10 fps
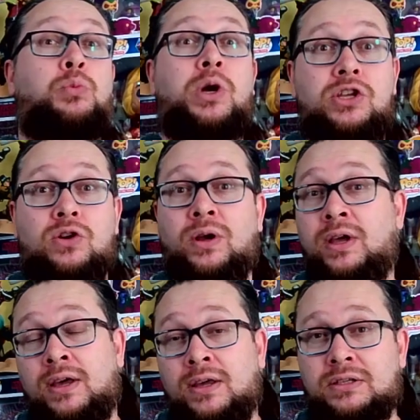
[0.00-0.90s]
when you're
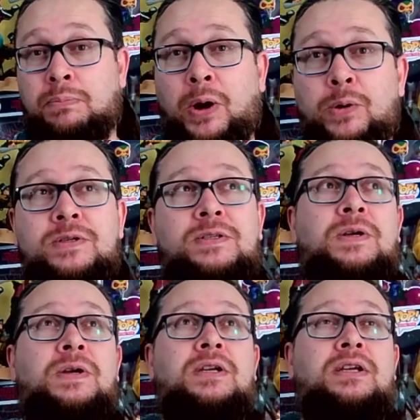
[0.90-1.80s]
supposed
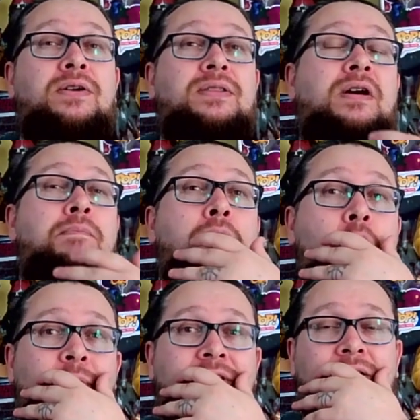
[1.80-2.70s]
to. You know, there are
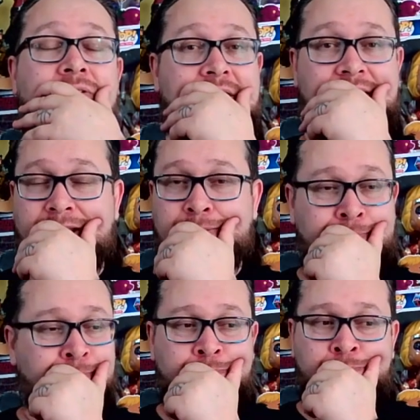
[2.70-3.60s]
moments I was just like,
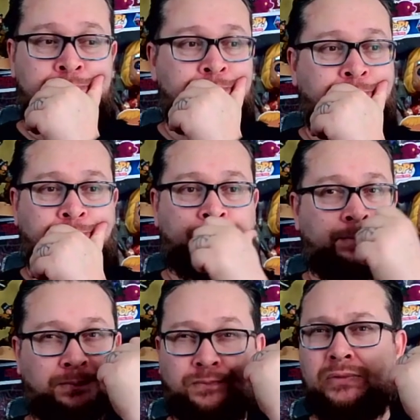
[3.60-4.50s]

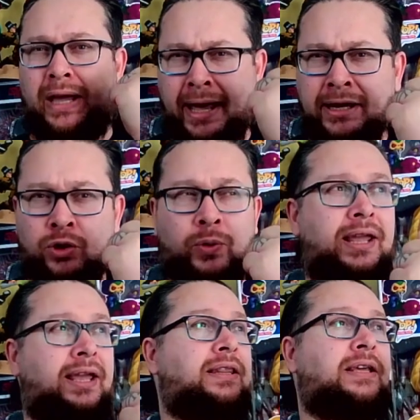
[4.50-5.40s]

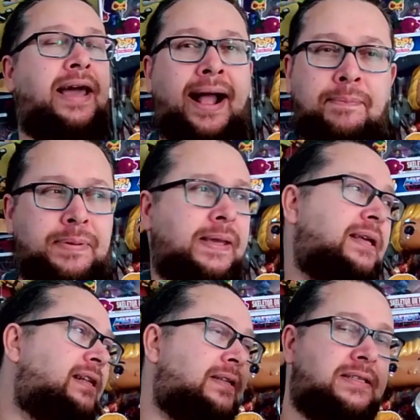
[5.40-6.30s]
angry and then happy
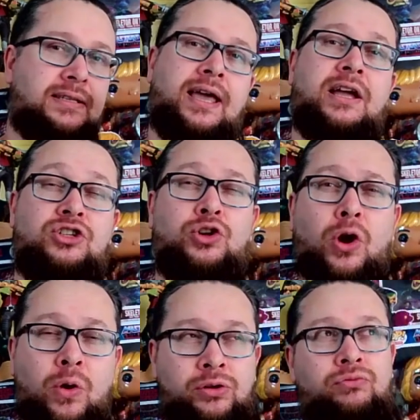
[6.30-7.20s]
and then sad. You
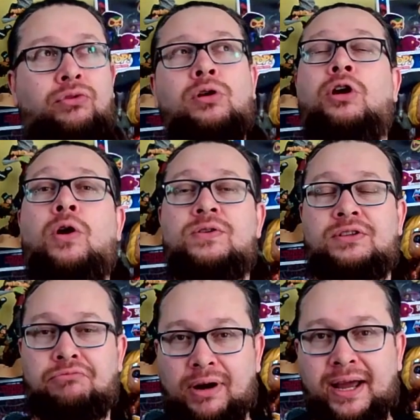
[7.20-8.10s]
go on a roller
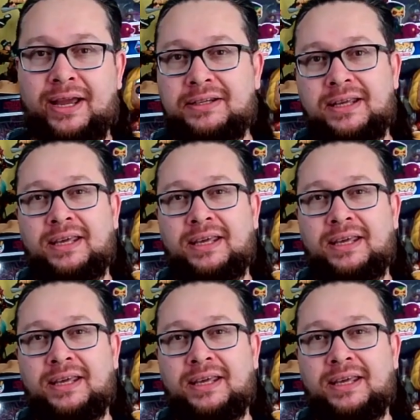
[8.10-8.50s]
coaster ride.